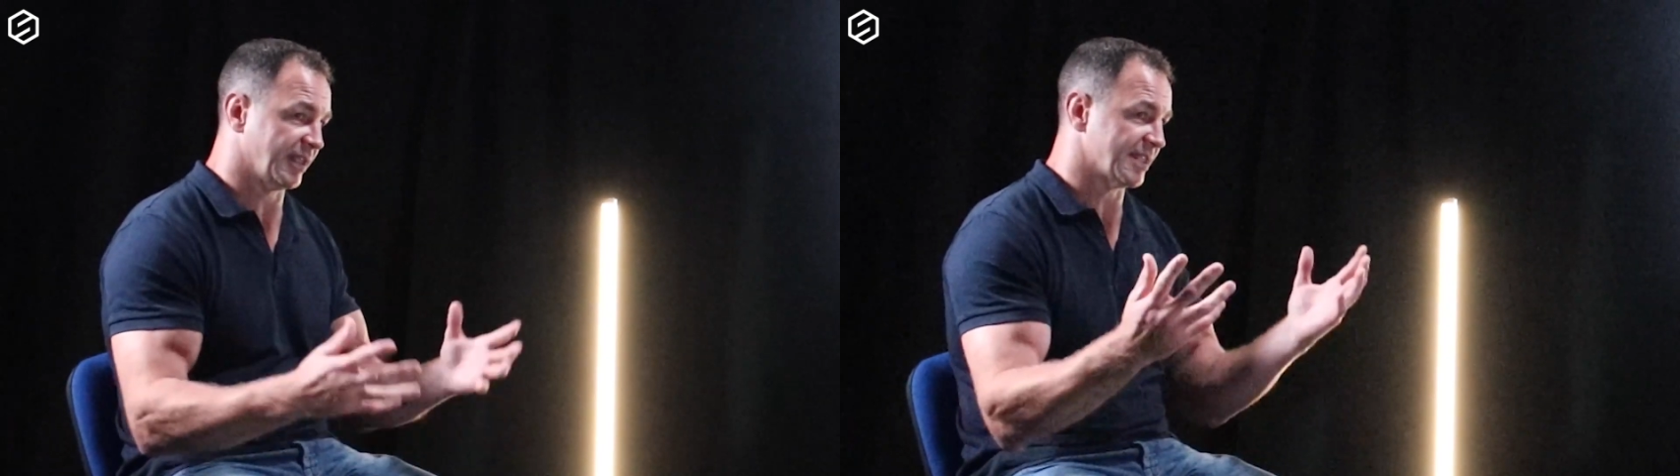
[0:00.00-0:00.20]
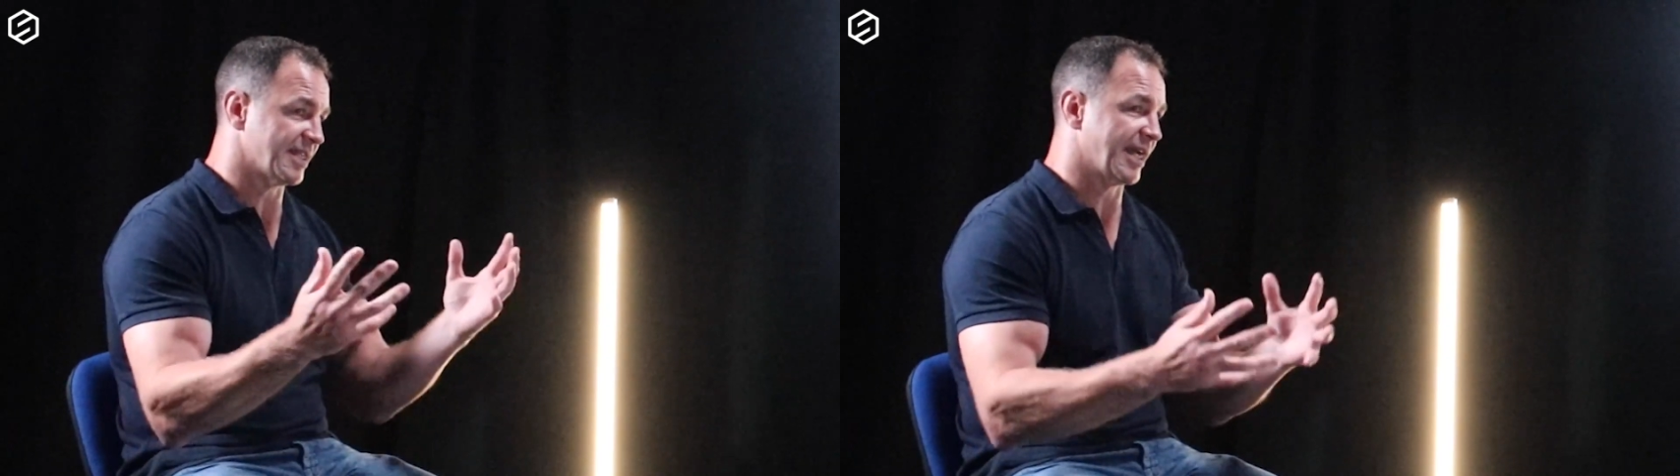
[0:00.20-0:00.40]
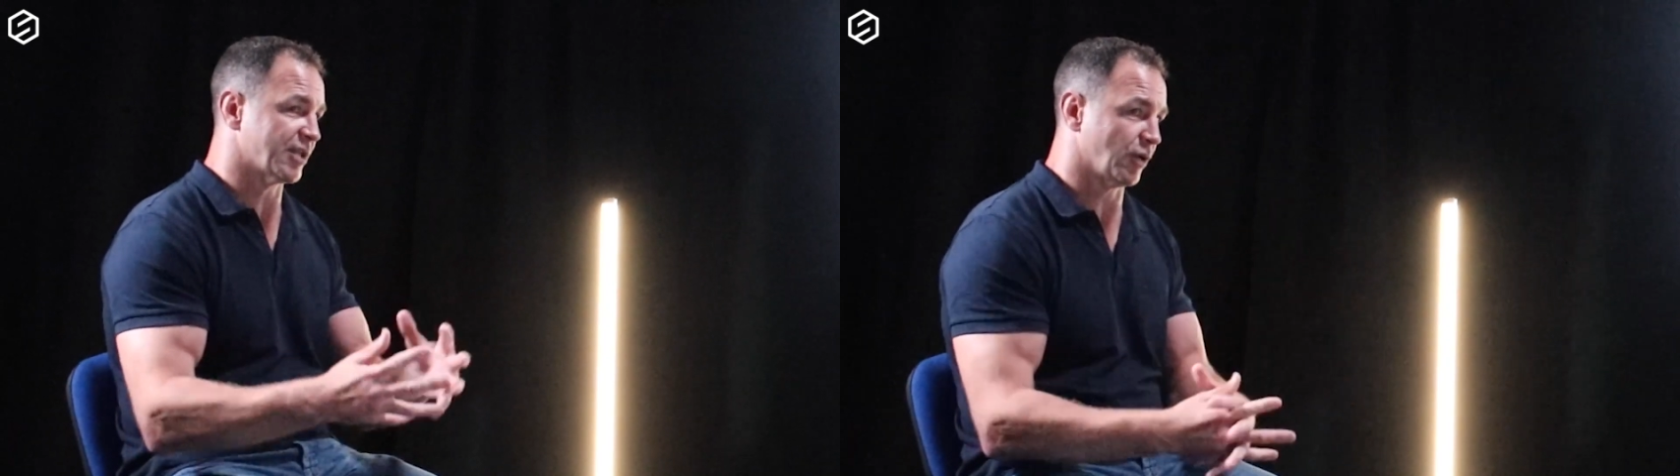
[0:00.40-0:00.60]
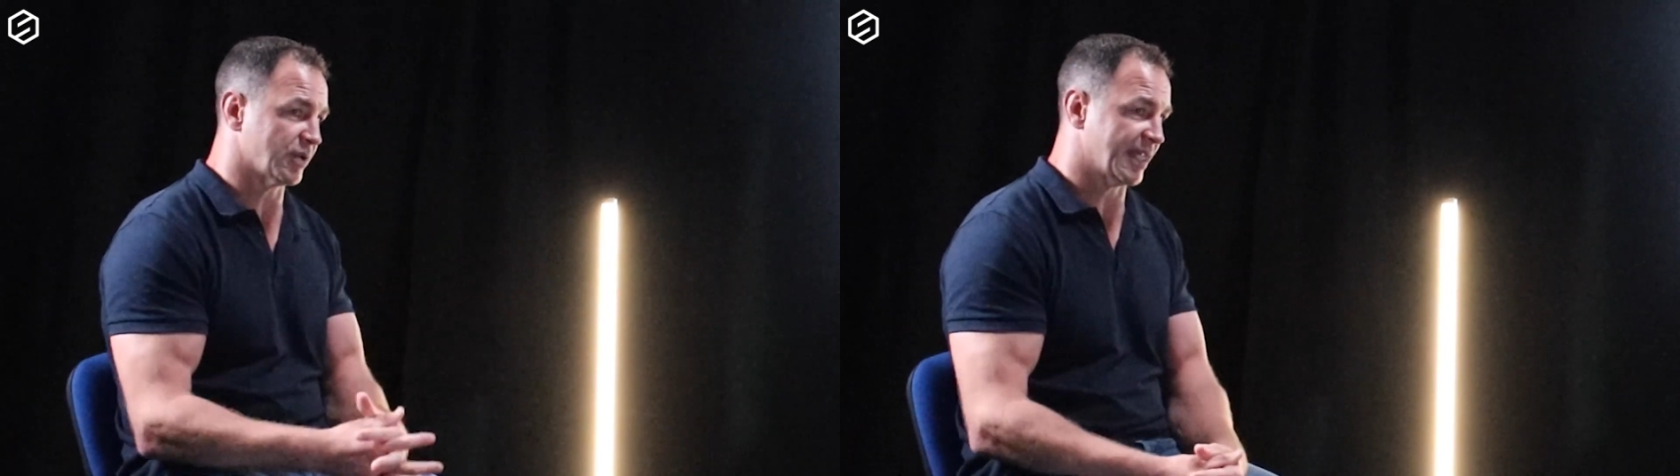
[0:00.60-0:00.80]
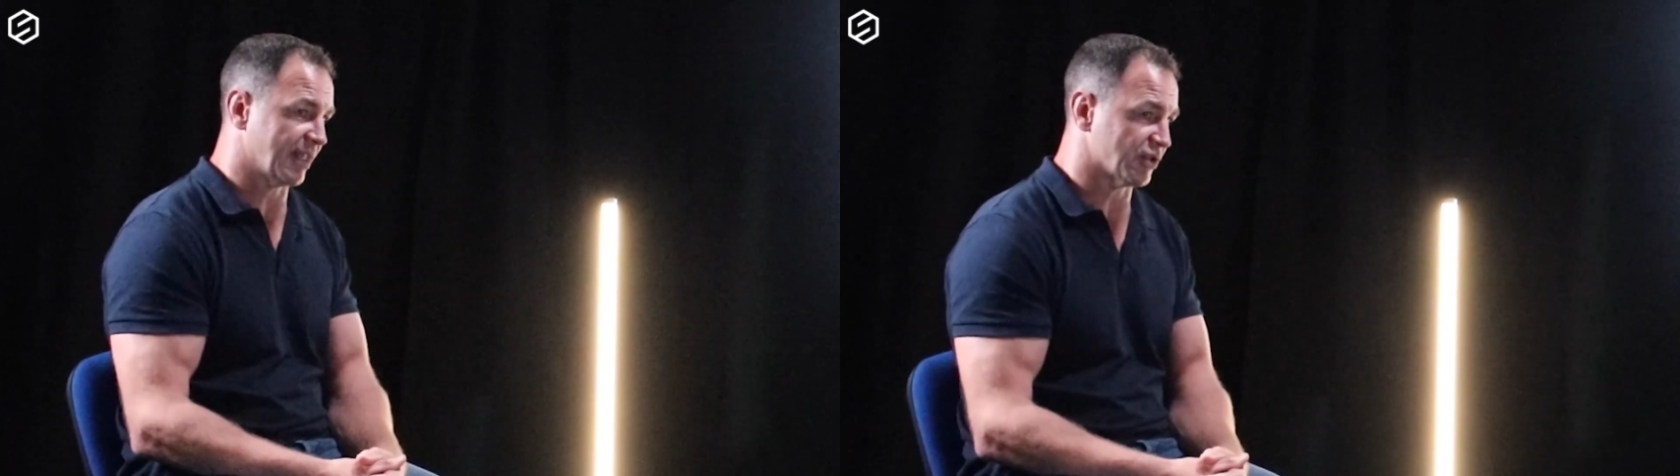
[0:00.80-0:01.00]
these nice
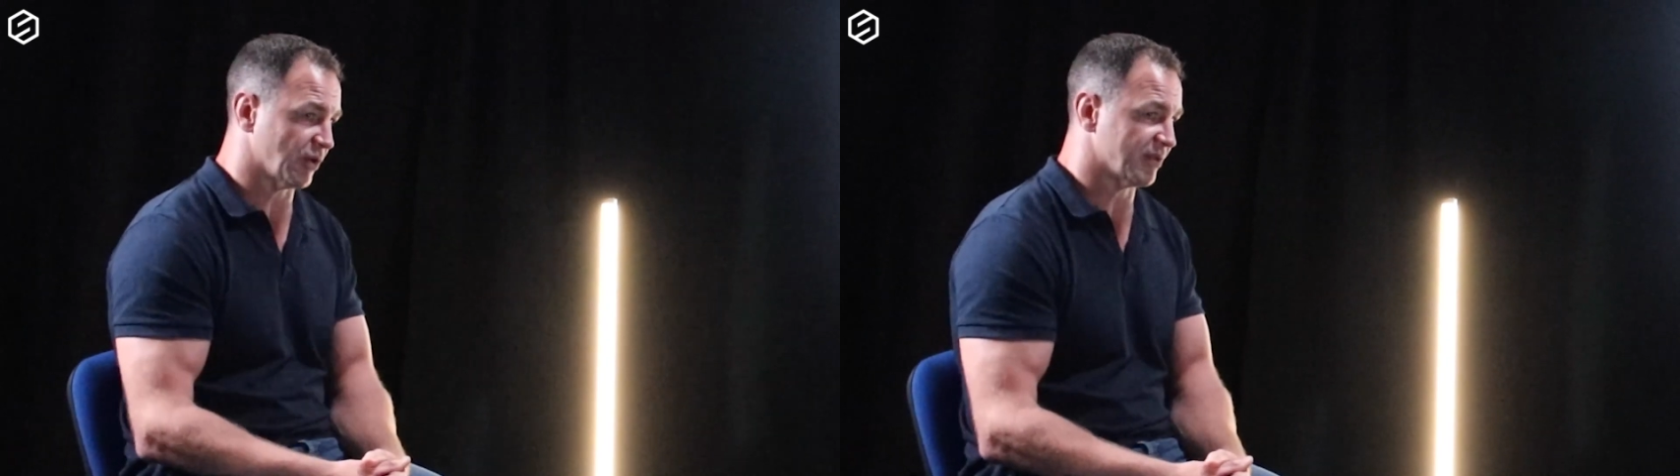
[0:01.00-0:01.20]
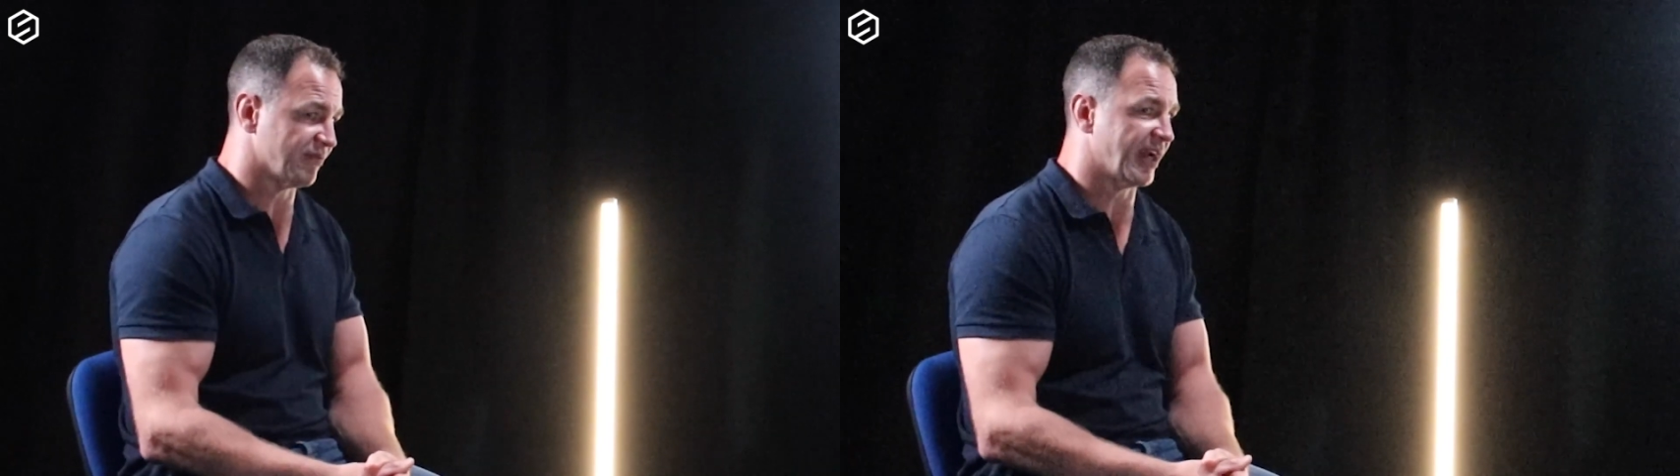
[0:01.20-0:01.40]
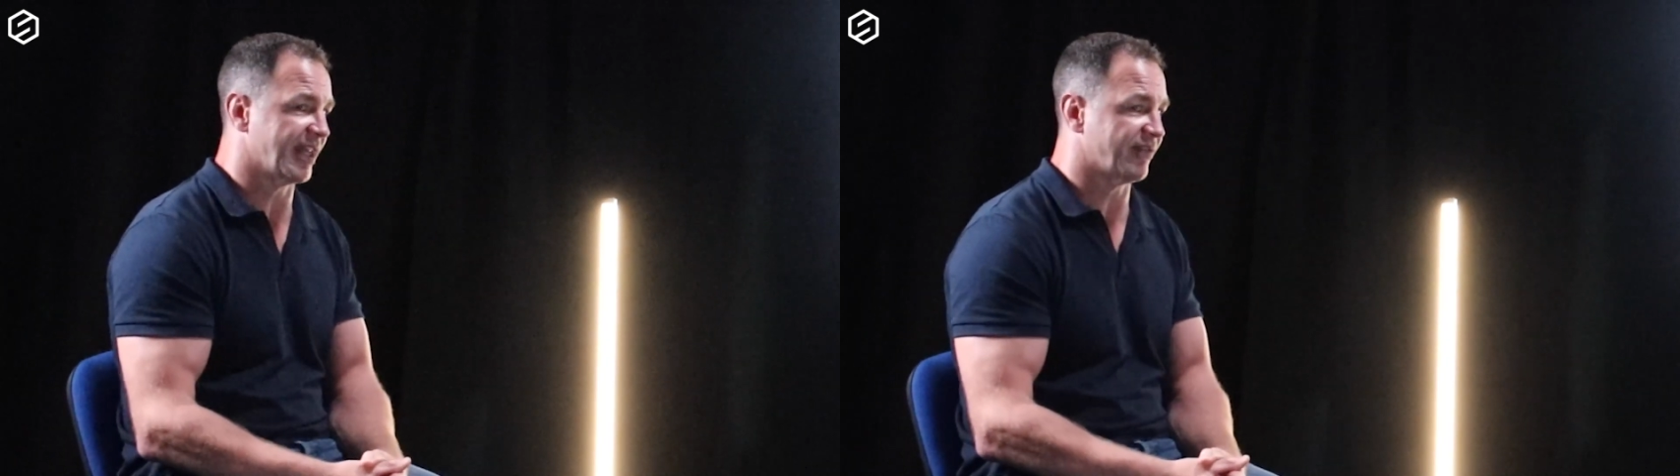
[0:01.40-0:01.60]
hotels, so it's very,